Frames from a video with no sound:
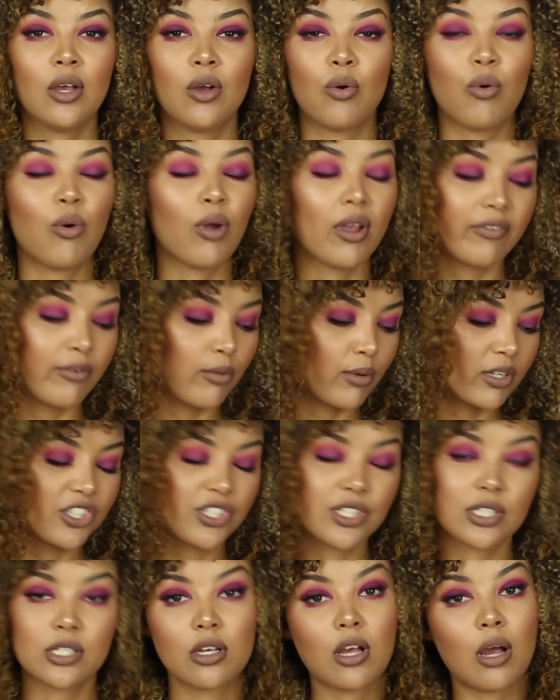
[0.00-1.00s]
or if it was
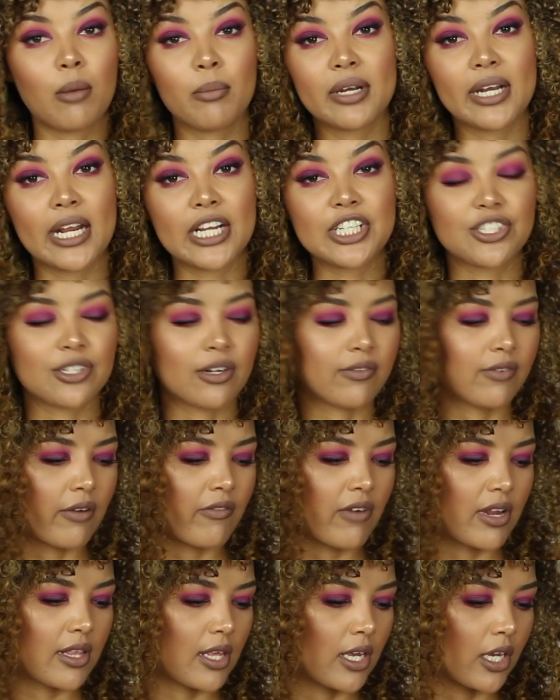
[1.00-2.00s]
just a combination of
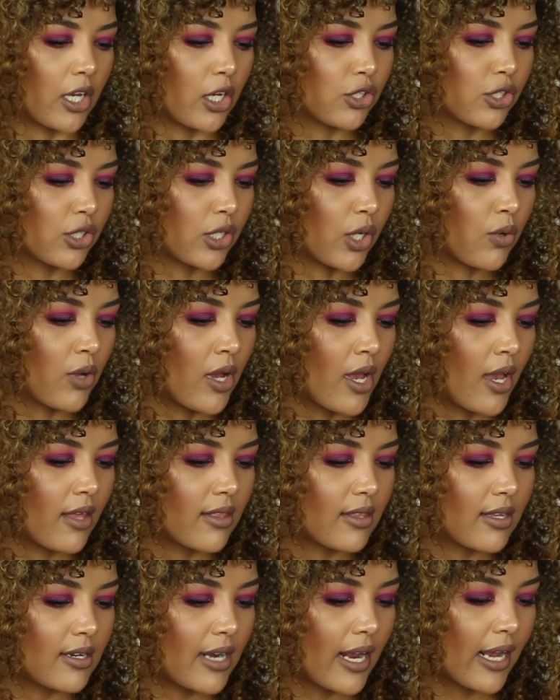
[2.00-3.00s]
everything. So
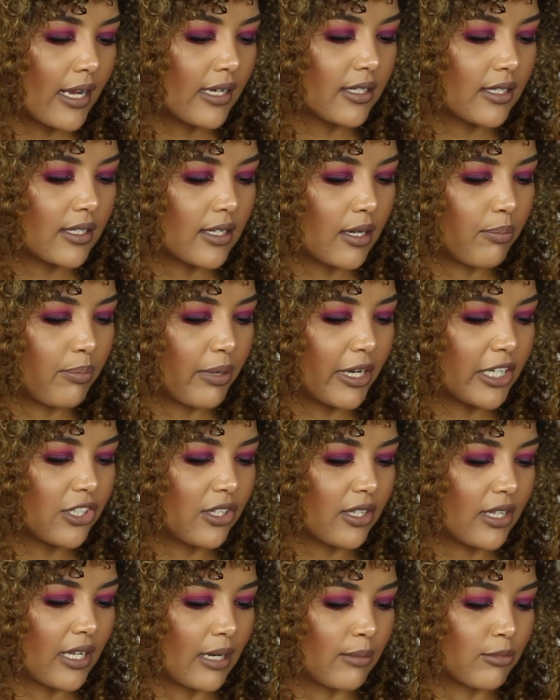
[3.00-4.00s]
the next
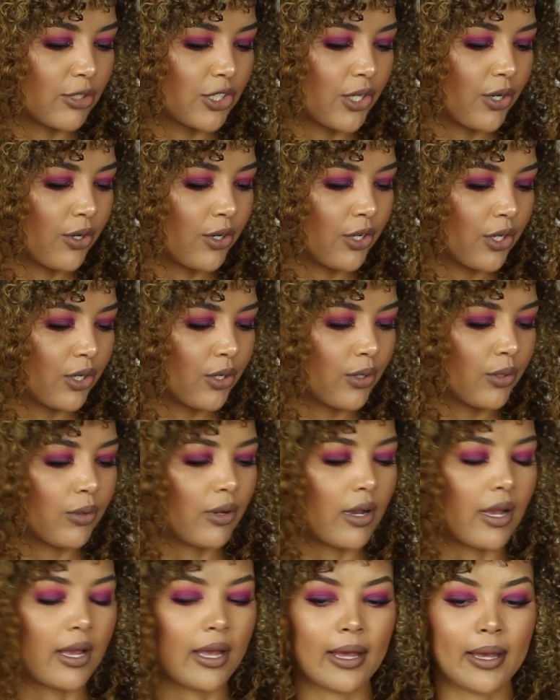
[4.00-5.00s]
picture that I'm showing
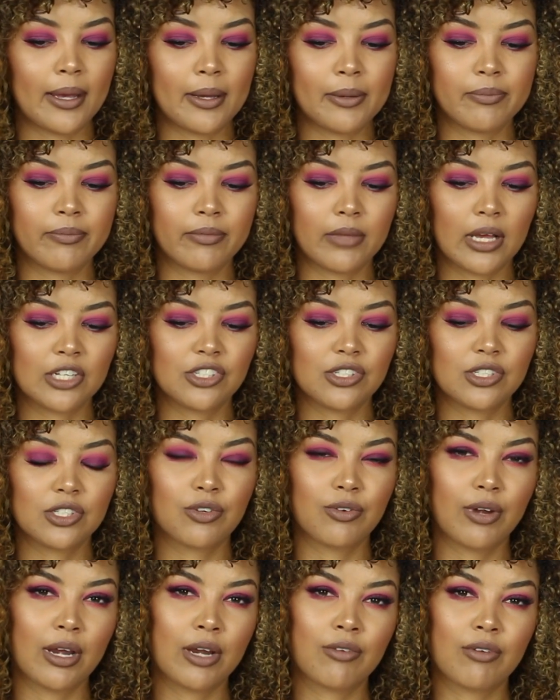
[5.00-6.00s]
you, I just
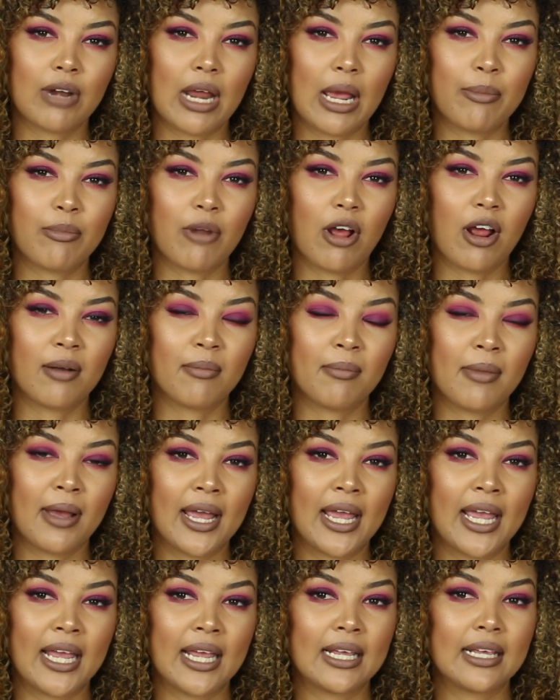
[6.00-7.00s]
screen grabbed on
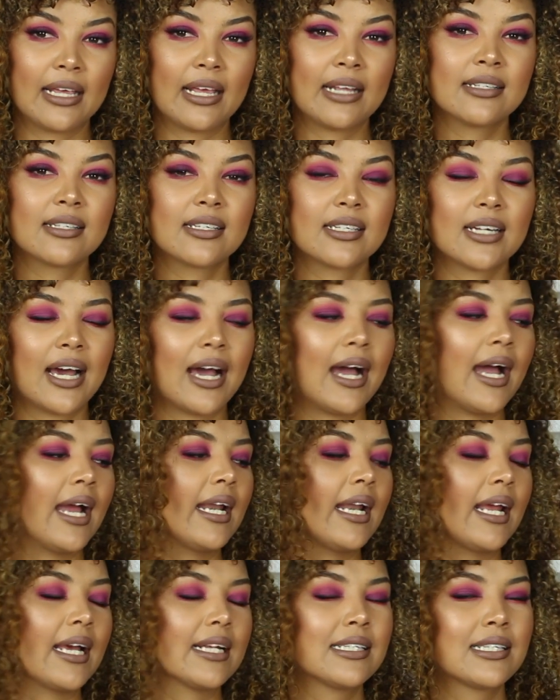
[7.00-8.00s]
my Insta
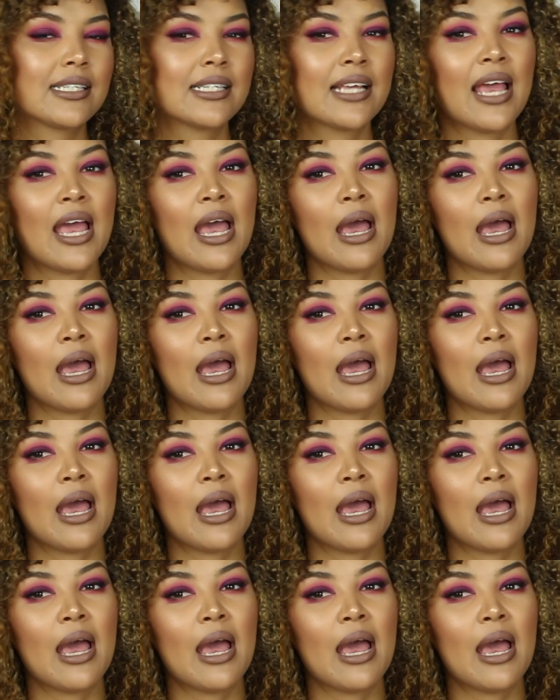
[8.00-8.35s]
highlights.